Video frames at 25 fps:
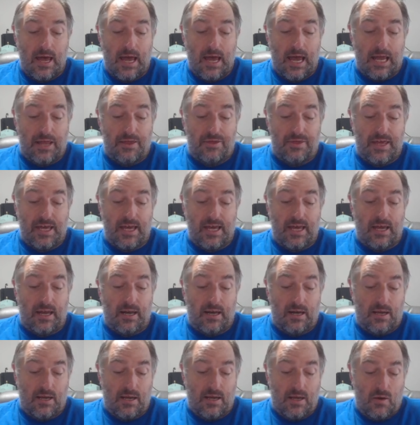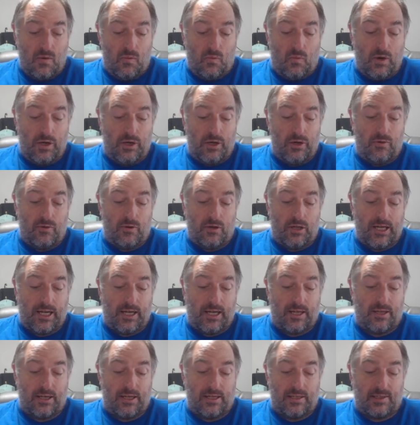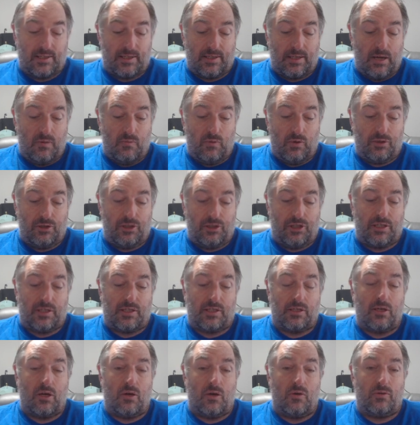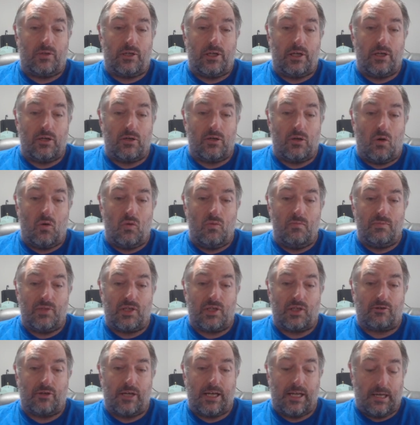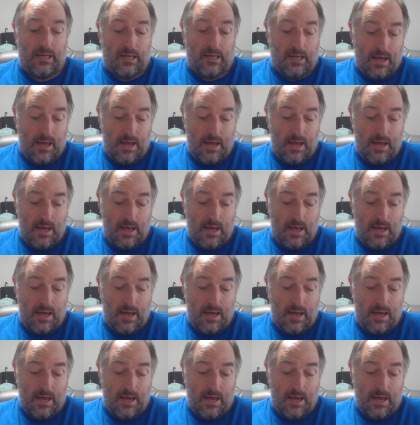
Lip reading: And then when you click this, it will just go to your home screen.